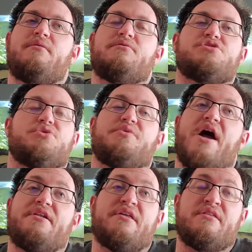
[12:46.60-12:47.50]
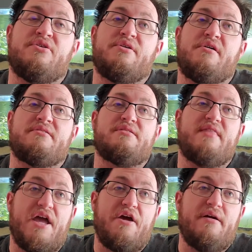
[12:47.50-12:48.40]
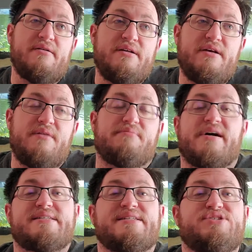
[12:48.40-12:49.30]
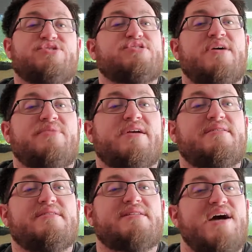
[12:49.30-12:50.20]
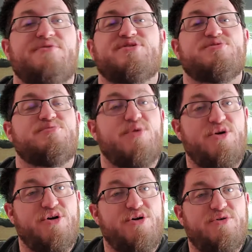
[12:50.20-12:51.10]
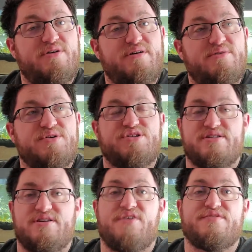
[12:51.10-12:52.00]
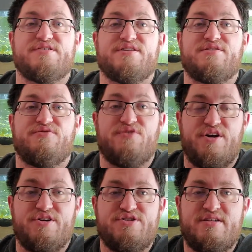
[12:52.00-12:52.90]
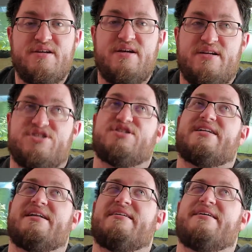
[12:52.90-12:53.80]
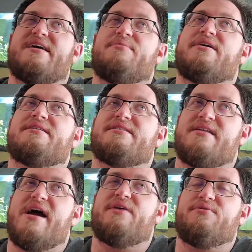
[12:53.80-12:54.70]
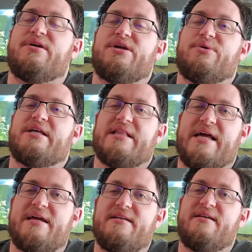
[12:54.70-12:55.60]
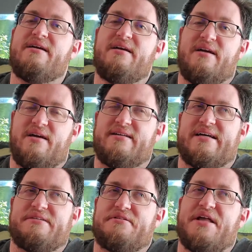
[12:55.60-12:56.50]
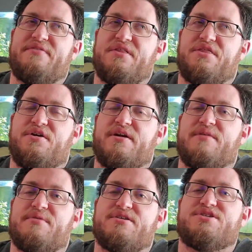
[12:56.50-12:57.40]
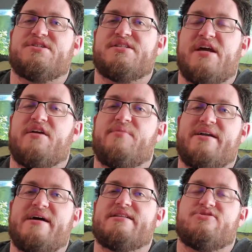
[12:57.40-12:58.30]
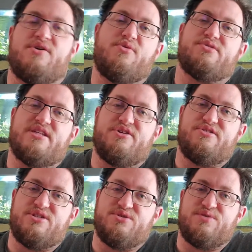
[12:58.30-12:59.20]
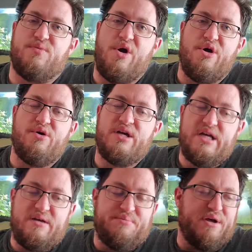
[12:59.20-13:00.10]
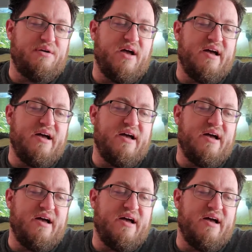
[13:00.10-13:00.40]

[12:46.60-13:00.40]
so we got nothing going on there. My sister's coming into town tomorrow, which is obviously the first. She's technically coming in tonight, really, really late, like at 11:30, but she's staying at my dad's, so I won't see her till tomorrow. But